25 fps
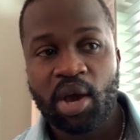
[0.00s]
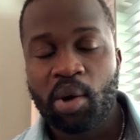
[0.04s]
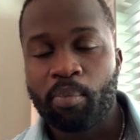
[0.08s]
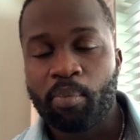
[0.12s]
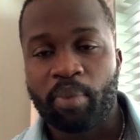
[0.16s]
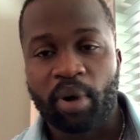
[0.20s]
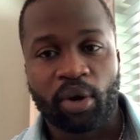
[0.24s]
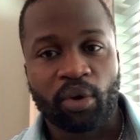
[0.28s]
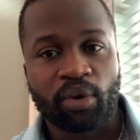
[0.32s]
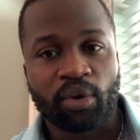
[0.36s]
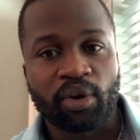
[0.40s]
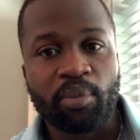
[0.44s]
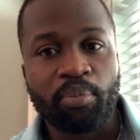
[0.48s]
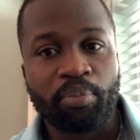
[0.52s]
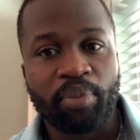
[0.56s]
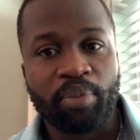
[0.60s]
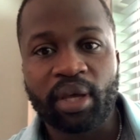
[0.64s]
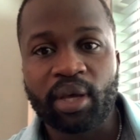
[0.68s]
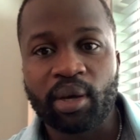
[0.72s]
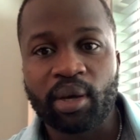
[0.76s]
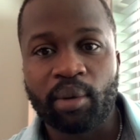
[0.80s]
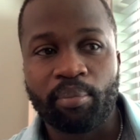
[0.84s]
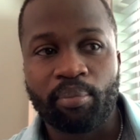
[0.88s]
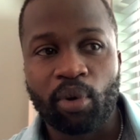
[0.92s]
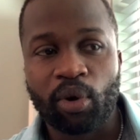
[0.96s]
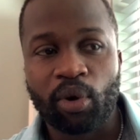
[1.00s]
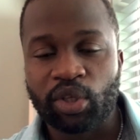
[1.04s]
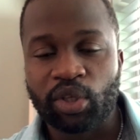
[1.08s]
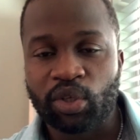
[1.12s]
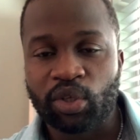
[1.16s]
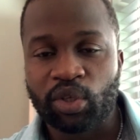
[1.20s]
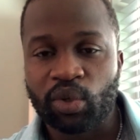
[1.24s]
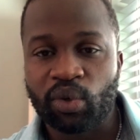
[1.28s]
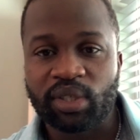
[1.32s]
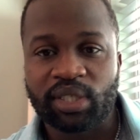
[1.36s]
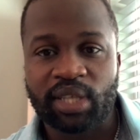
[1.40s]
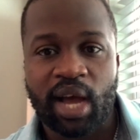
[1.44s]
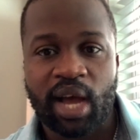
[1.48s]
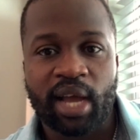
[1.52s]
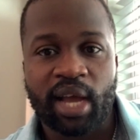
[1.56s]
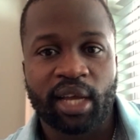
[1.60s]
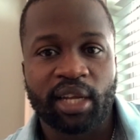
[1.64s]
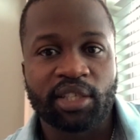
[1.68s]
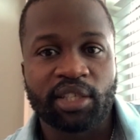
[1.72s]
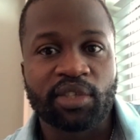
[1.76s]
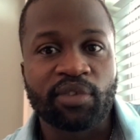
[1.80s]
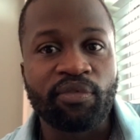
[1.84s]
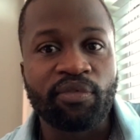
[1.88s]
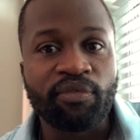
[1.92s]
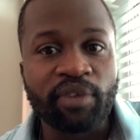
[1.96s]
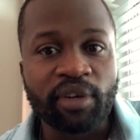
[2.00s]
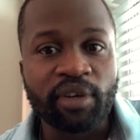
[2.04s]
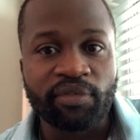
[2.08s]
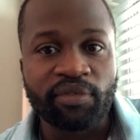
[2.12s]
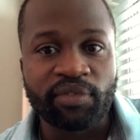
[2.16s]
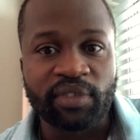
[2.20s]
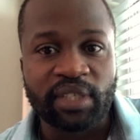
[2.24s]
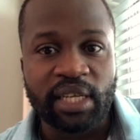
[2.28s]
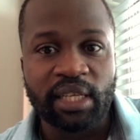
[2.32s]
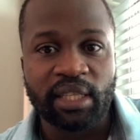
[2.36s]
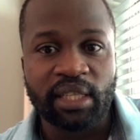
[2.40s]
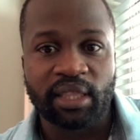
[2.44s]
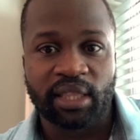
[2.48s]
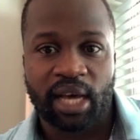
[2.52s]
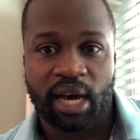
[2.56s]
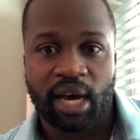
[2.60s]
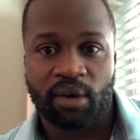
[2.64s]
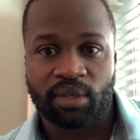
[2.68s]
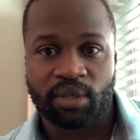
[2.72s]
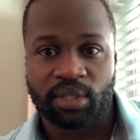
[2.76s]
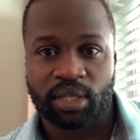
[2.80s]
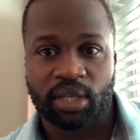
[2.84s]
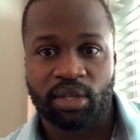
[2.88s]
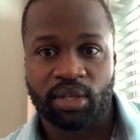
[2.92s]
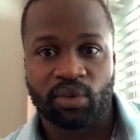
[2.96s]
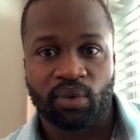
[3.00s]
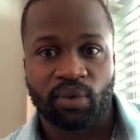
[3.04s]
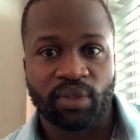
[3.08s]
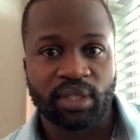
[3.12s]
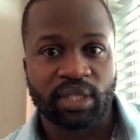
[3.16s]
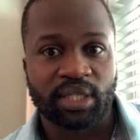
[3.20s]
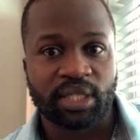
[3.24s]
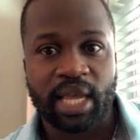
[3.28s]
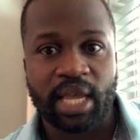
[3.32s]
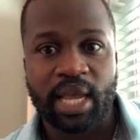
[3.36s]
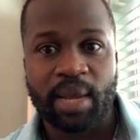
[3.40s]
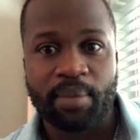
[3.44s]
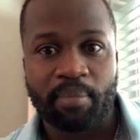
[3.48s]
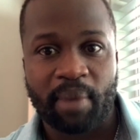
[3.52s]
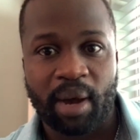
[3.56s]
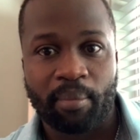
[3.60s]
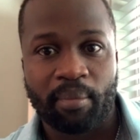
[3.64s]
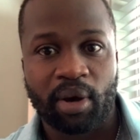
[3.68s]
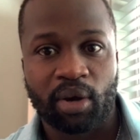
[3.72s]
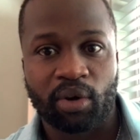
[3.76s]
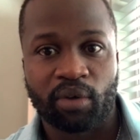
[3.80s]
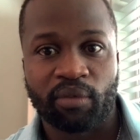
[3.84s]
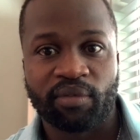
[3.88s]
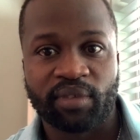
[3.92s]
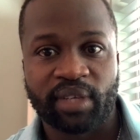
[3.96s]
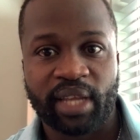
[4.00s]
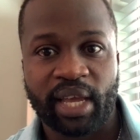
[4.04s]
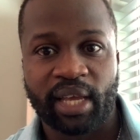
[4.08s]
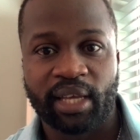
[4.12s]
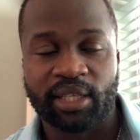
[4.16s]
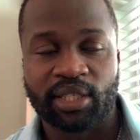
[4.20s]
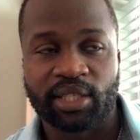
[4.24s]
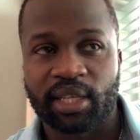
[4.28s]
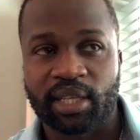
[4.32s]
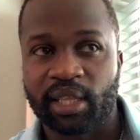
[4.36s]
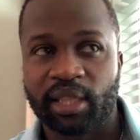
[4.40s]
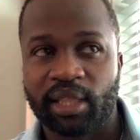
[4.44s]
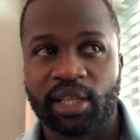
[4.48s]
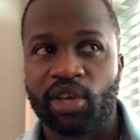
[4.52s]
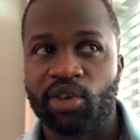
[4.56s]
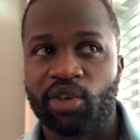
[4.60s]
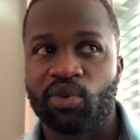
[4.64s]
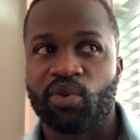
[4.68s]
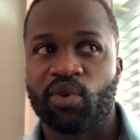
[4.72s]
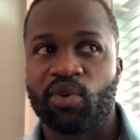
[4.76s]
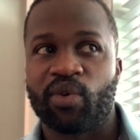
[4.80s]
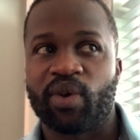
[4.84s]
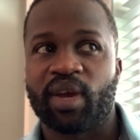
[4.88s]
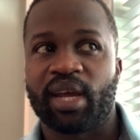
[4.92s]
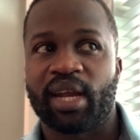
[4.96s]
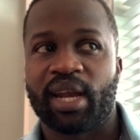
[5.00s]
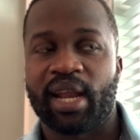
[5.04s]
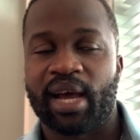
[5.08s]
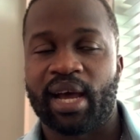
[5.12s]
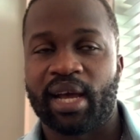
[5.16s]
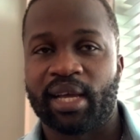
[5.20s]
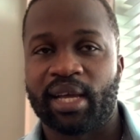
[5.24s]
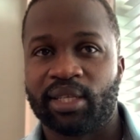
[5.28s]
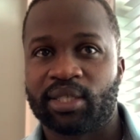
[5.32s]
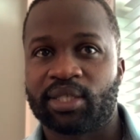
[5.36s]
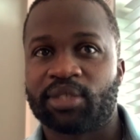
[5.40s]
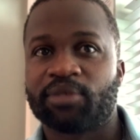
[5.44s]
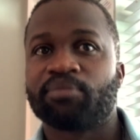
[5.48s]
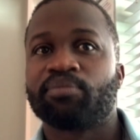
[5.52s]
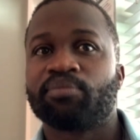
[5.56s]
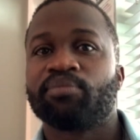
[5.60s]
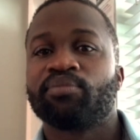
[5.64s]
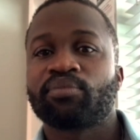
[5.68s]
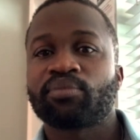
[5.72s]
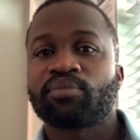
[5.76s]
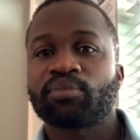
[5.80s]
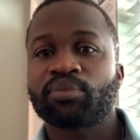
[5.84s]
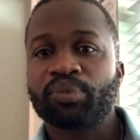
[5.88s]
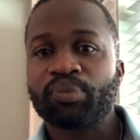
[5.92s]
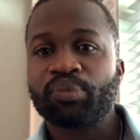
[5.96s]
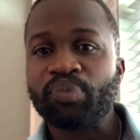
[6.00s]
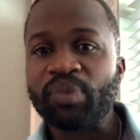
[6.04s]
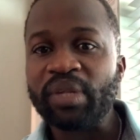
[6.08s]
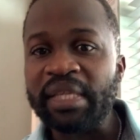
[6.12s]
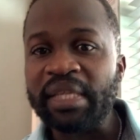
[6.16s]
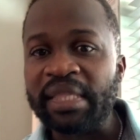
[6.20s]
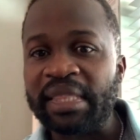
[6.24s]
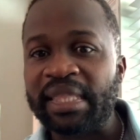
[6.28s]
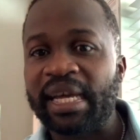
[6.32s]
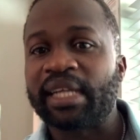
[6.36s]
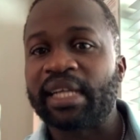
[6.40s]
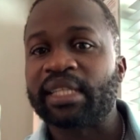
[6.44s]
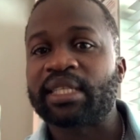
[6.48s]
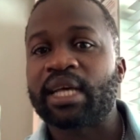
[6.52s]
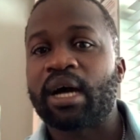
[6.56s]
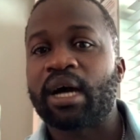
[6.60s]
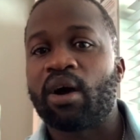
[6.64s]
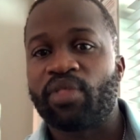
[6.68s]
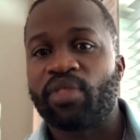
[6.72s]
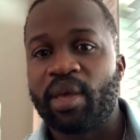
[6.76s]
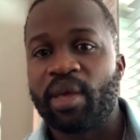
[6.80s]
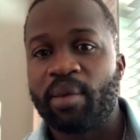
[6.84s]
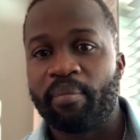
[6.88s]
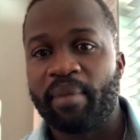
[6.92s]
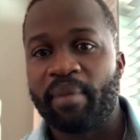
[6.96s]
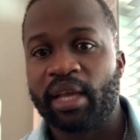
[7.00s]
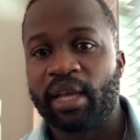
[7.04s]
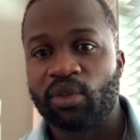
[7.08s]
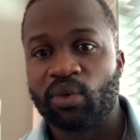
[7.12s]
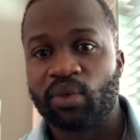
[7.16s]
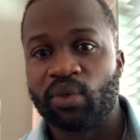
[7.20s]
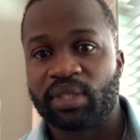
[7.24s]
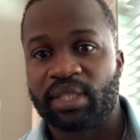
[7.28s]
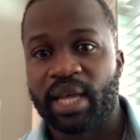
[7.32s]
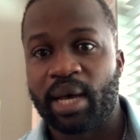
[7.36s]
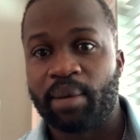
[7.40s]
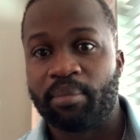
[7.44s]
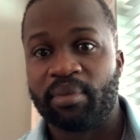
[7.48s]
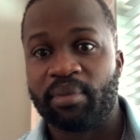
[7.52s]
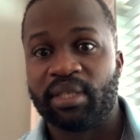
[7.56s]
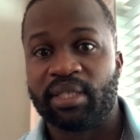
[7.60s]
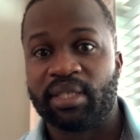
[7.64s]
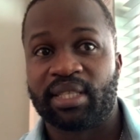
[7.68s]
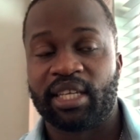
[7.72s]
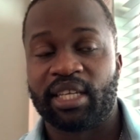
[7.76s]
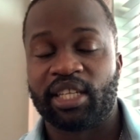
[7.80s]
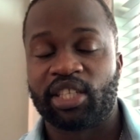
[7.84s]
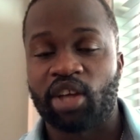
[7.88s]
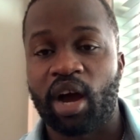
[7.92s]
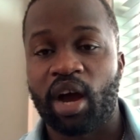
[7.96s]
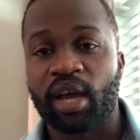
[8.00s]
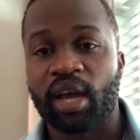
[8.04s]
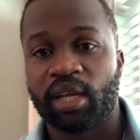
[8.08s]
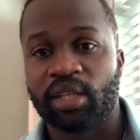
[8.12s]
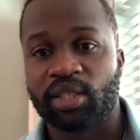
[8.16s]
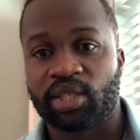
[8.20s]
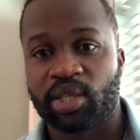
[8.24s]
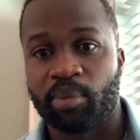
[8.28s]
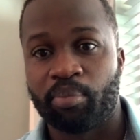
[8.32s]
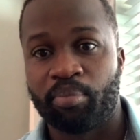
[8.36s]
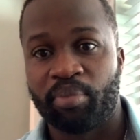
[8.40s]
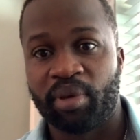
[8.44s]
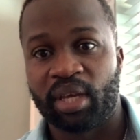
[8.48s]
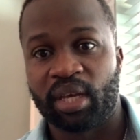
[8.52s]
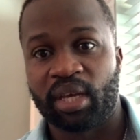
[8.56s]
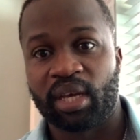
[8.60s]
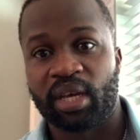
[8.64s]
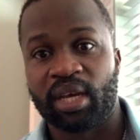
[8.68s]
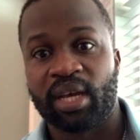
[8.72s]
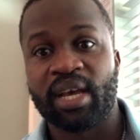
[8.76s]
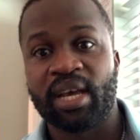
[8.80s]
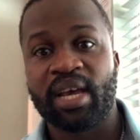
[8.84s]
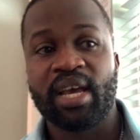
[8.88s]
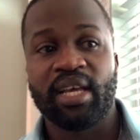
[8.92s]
But on a bigger boat, your target is 15,000 on the same amount of days. And then you realize that's how they make those numbers. The targets are bigger.